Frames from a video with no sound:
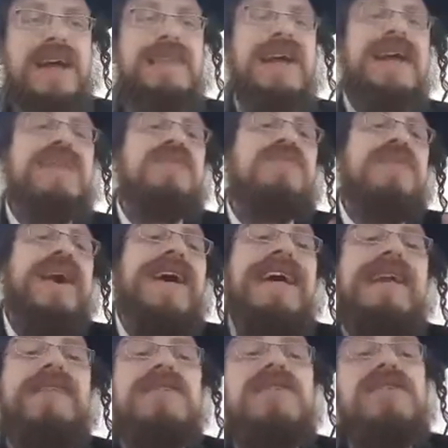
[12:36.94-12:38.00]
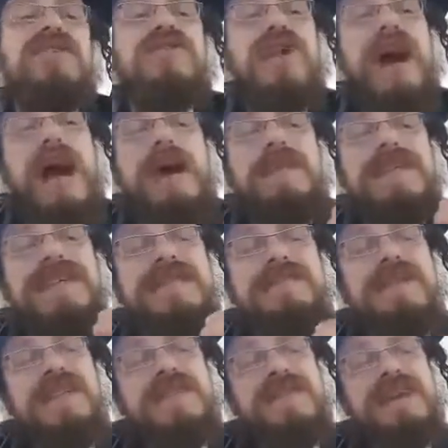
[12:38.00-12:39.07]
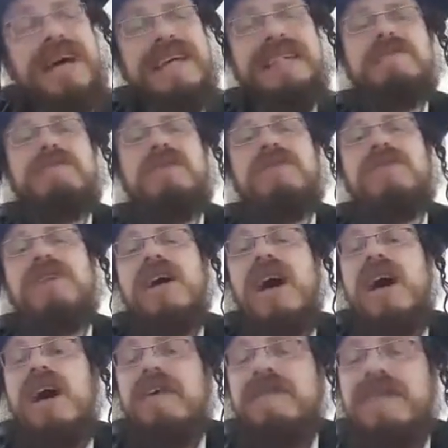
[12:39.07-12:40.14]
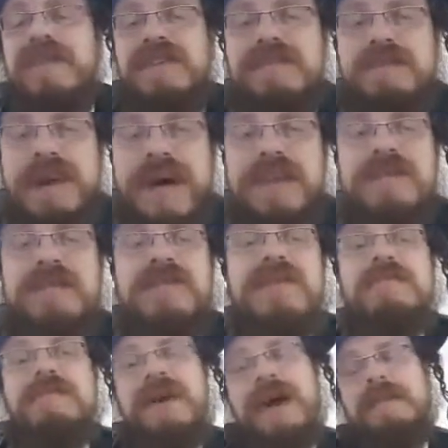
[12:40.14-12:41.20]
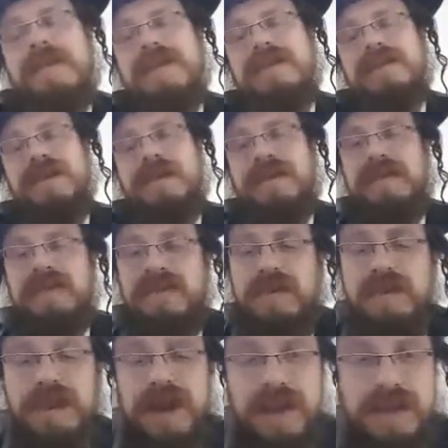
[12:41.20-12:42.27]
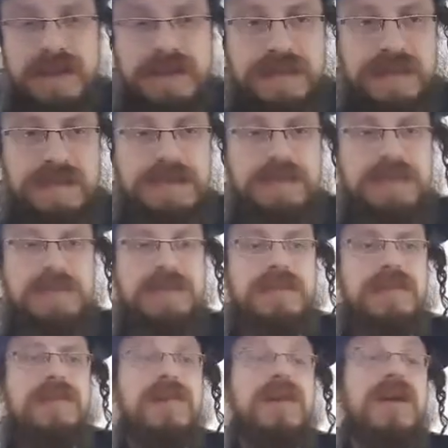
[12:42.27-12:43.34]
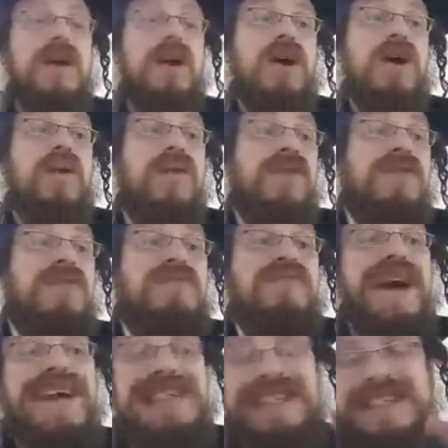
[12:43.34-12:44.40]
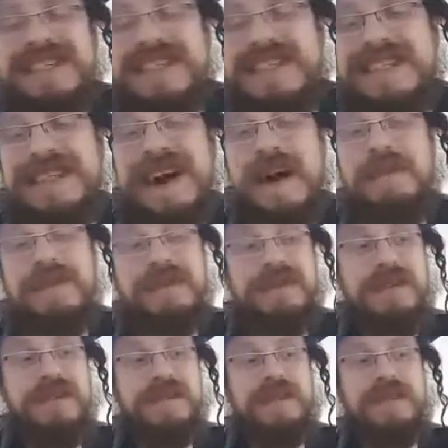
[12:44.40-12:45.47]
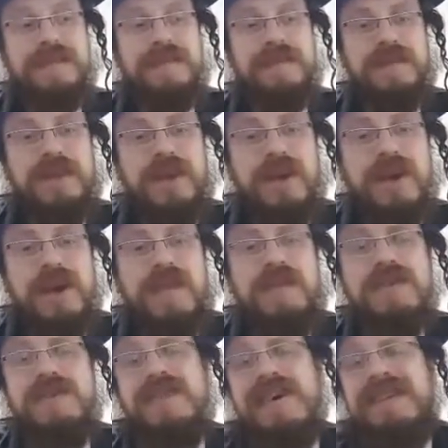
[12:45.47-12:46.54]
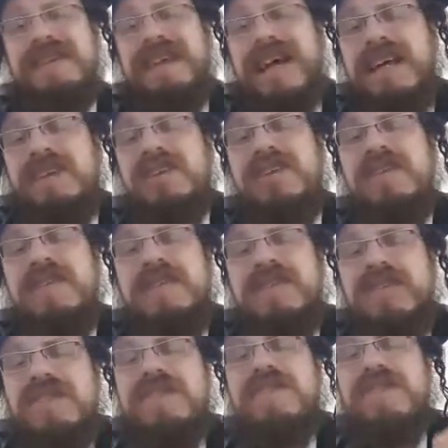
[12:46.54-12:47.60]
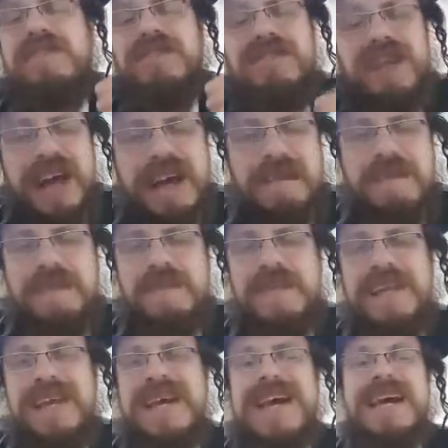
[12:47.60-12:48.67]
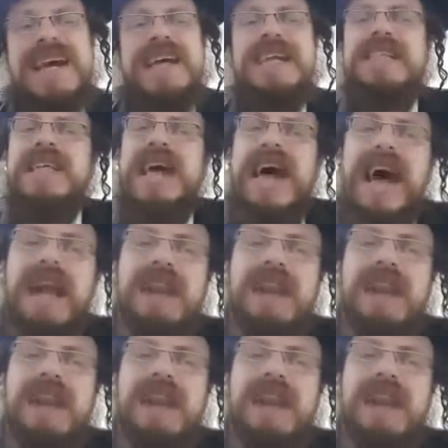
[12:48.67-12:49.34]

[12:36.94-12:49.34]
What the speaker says: That is why Hillel described this mitzvah as the most fundamental commandment in the Torah, while the rest is commentary. For the foundation of the service of Hashem is to